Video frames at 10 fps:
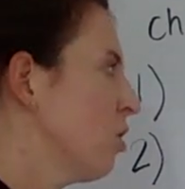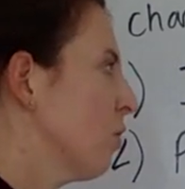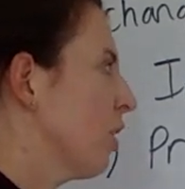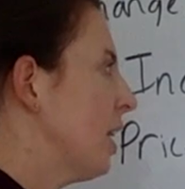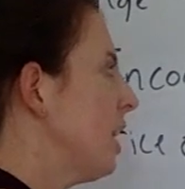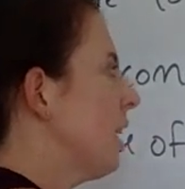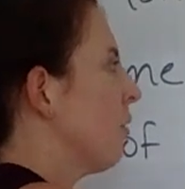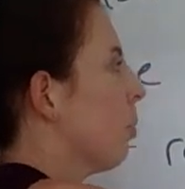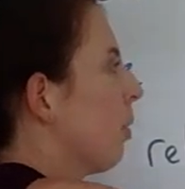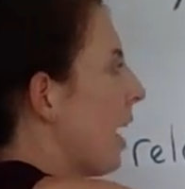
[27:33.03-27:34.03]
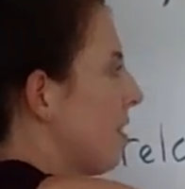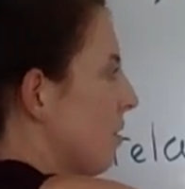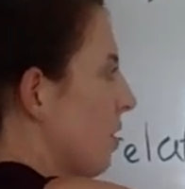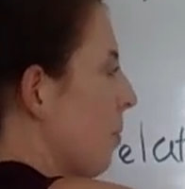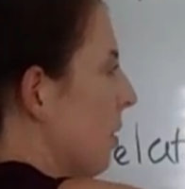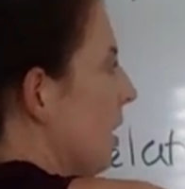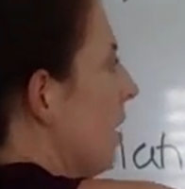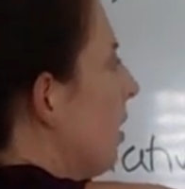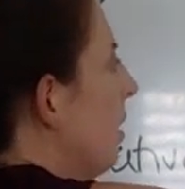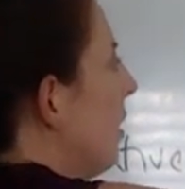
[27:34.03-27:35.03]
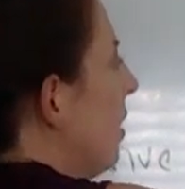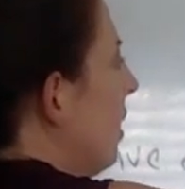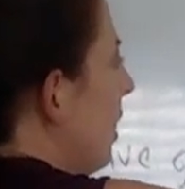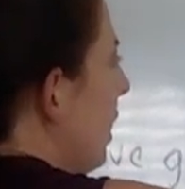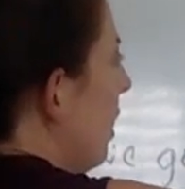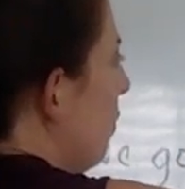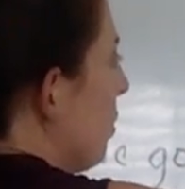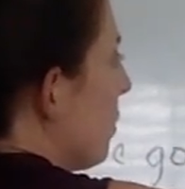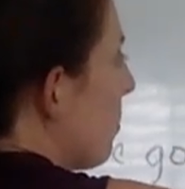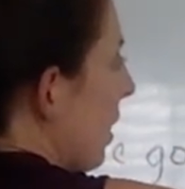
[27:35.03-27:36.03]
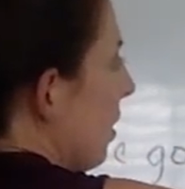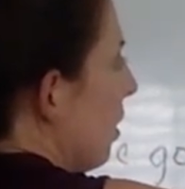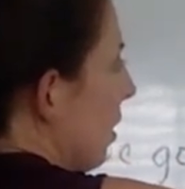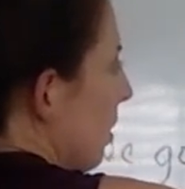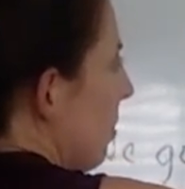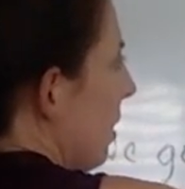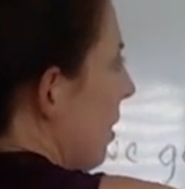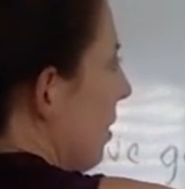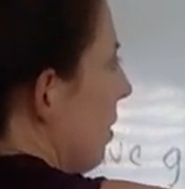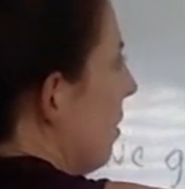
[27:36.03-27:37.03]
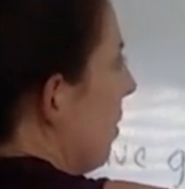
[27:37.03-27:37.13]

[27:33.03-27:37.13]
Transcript: So for any given price of something, if you expect that you're going to be